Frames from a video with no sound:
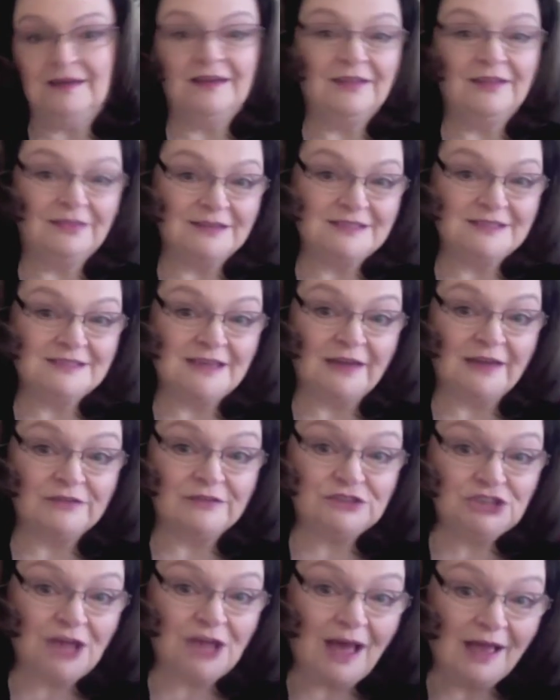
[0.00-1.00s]
This deaf
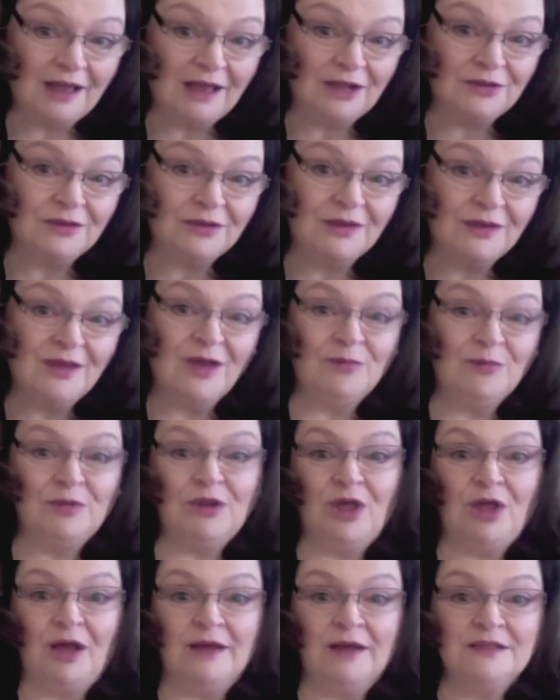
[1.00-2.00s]
child
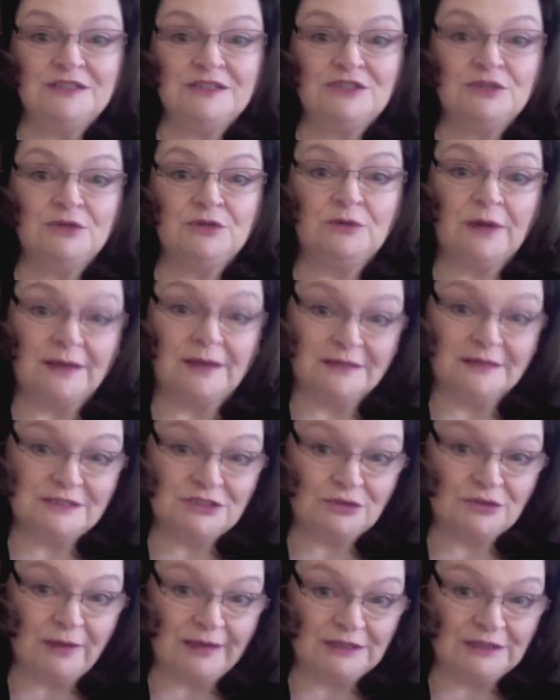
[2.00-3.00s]
belongs to an
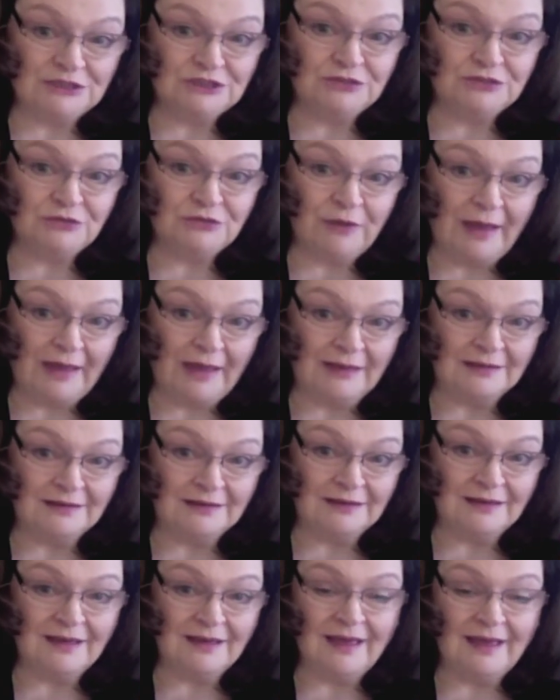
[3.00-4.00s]
estranged friend
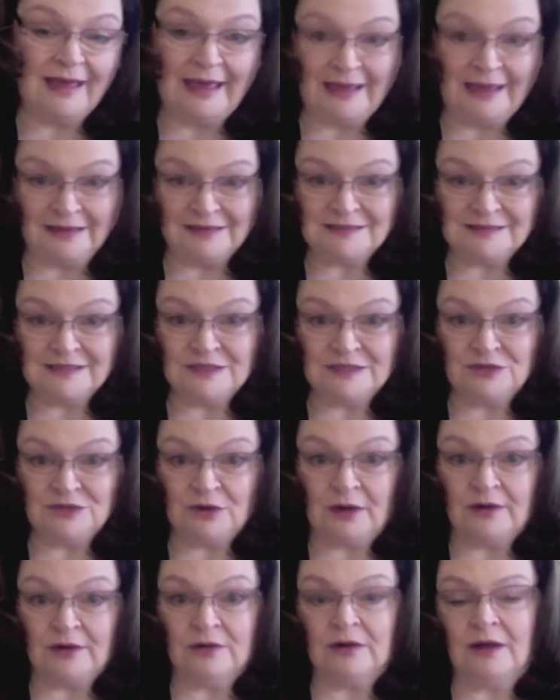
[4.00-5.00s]
and is the
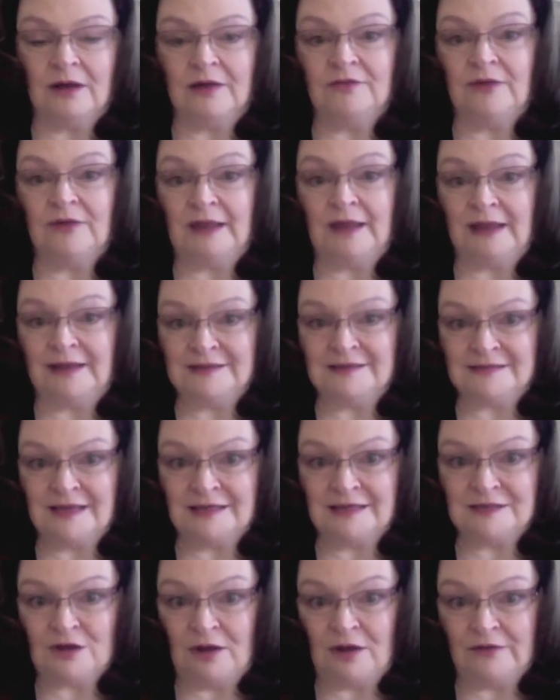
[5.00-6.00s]
daughter of an
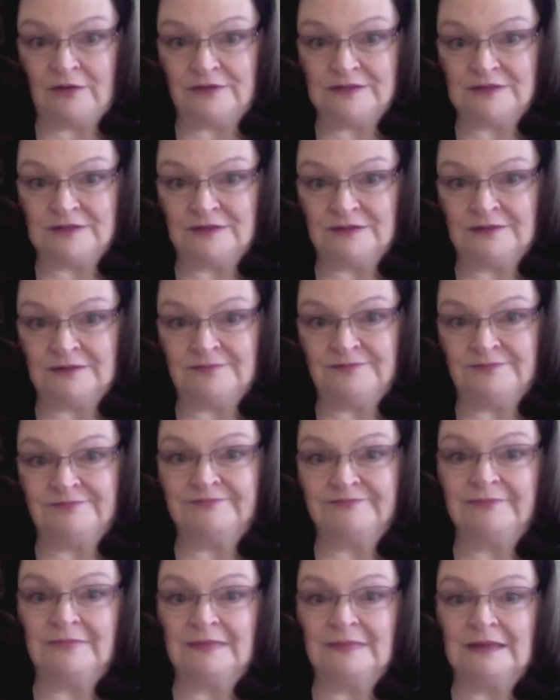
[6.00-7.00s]
SS officer.
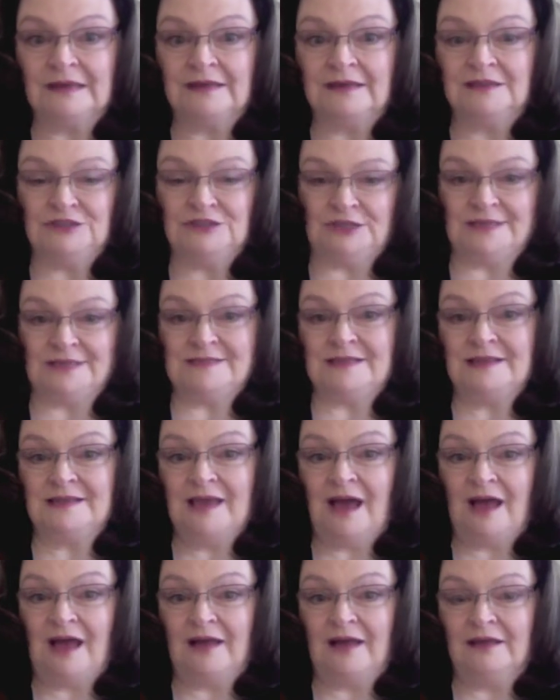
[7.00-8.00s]
Jason
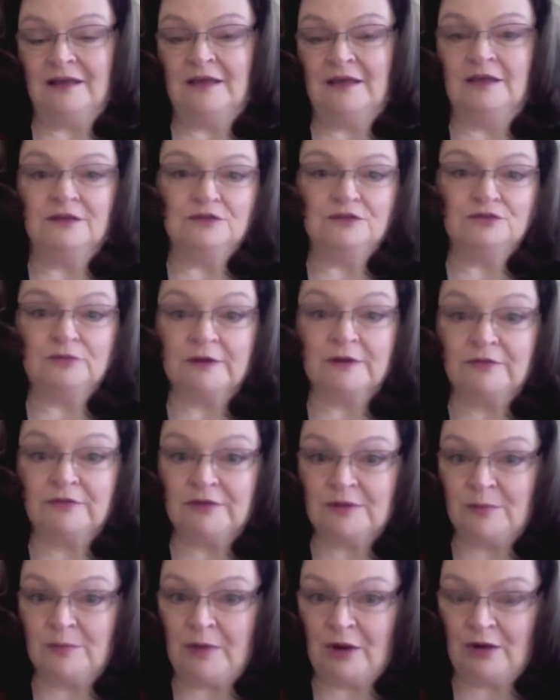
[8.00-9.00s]
Young,
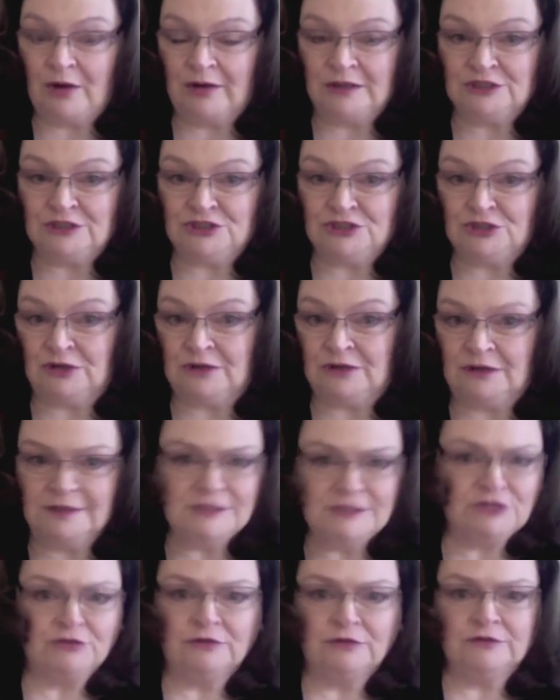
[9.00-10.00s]
driven American
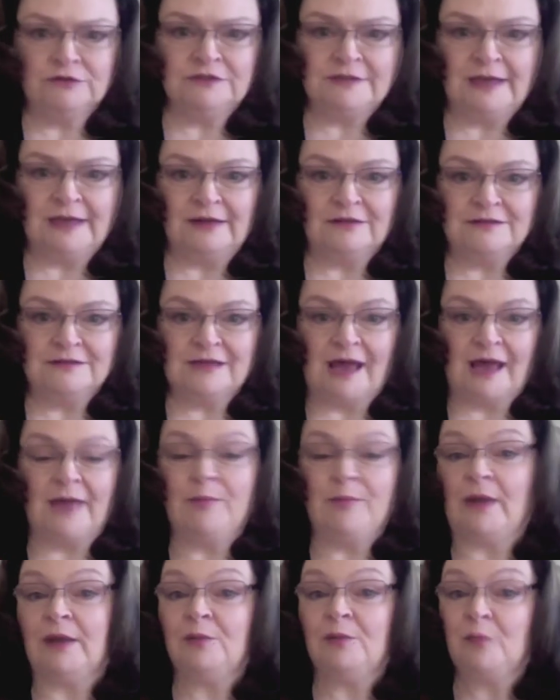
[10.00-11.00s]
journalist, crusader
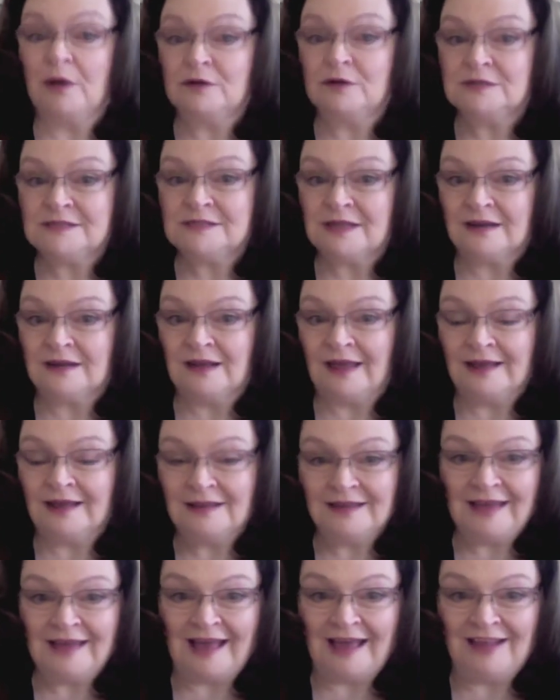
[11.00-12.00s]
type, and most
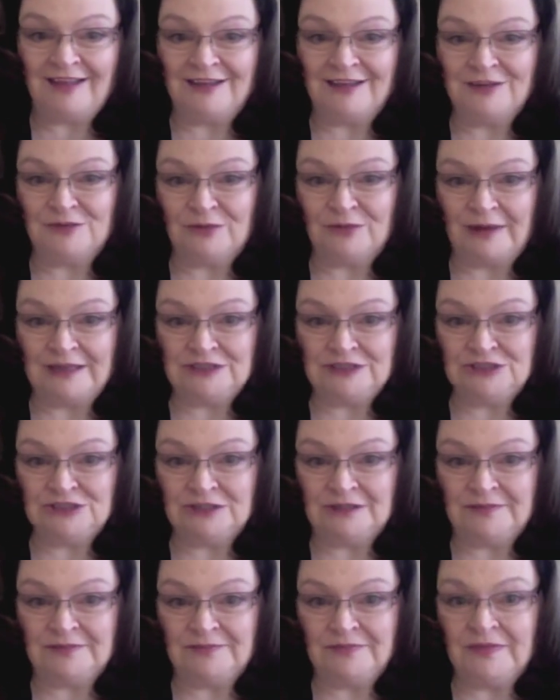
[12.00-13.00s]
unlikely ally to Rachel,